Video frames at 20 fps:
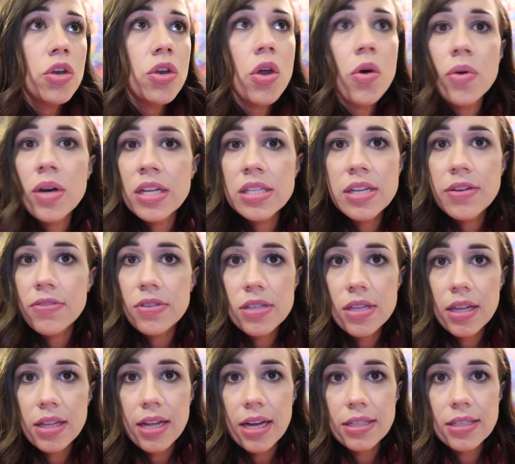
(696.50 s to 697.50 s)
No one has ever
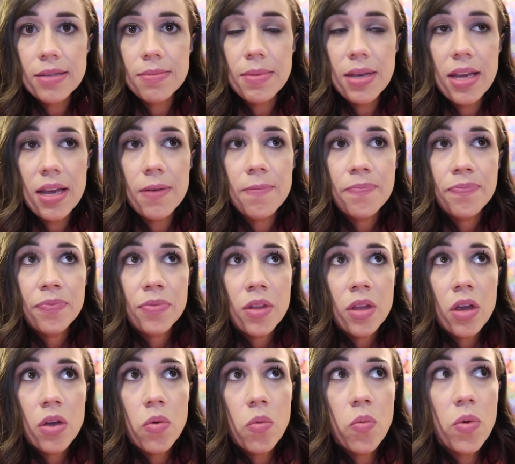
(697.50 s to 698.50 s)
said that to me
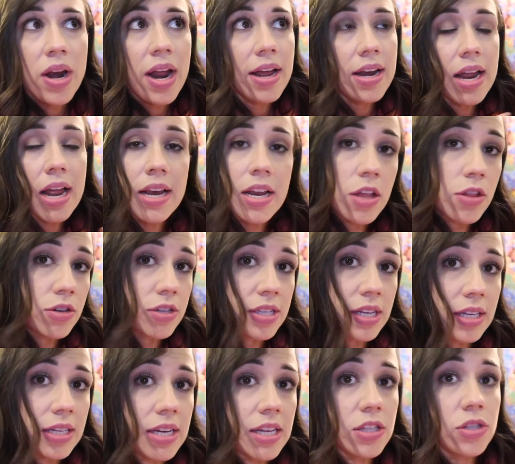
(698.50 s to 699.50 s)
when I had any other
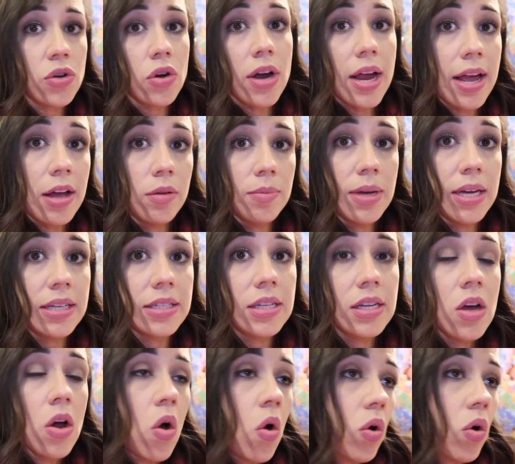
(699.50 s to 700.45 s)
sickness or ailment,